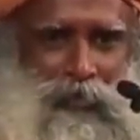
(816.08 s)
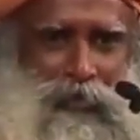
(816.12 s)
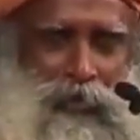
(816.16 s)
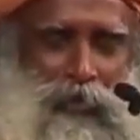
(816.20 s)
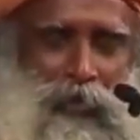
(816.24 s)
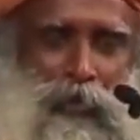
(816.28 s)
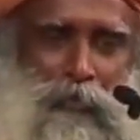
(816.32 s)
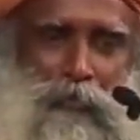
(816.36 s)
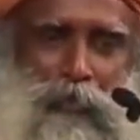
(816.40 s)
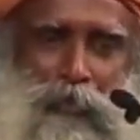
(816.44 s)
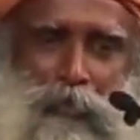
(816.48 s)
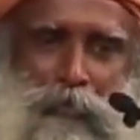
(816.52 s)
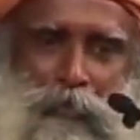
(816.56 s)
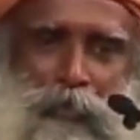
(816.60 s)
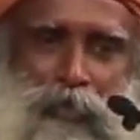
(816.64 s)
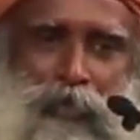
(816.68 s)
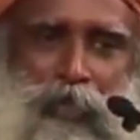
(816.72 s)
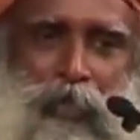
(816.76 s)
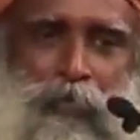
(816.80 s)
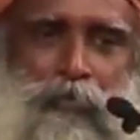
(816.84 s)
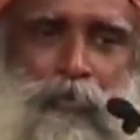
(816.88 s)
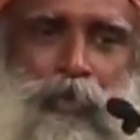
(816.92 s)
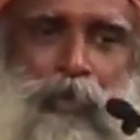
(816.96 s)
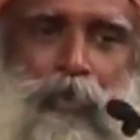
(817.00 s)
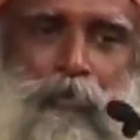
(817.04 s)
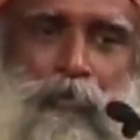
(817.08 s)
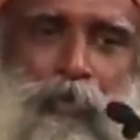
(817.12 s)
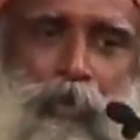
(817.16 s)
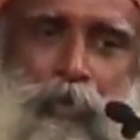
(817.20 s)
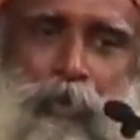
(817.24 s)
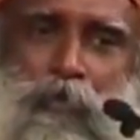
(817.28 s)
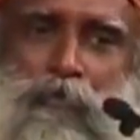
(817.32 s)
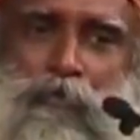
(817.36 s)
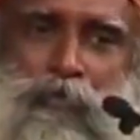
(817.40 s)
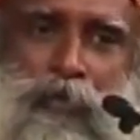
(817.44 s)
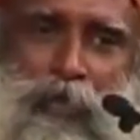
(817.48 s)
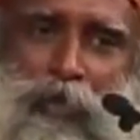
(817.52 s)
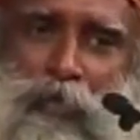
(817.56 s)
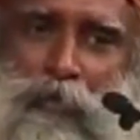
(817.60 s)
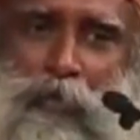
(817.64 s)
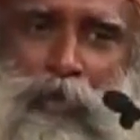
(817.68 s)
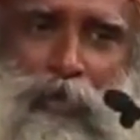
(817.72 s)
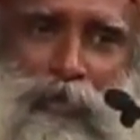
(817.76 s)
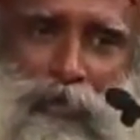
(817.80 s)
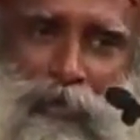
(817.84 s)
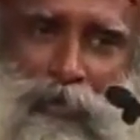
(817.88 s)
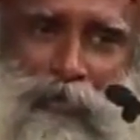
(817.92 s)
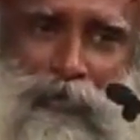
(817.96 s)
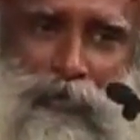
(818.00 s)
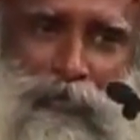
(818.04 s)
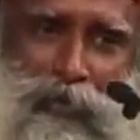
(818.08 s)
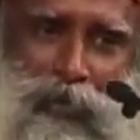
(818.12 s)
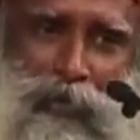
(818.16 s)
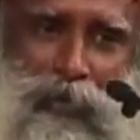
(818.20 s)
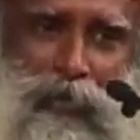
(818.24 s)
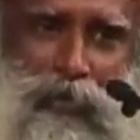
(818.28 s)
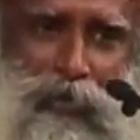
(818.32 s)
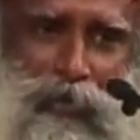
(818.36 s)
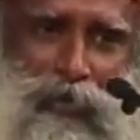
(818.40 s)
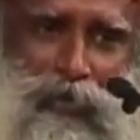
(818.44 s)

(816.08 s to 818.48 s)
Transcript: there must be something more fundamental than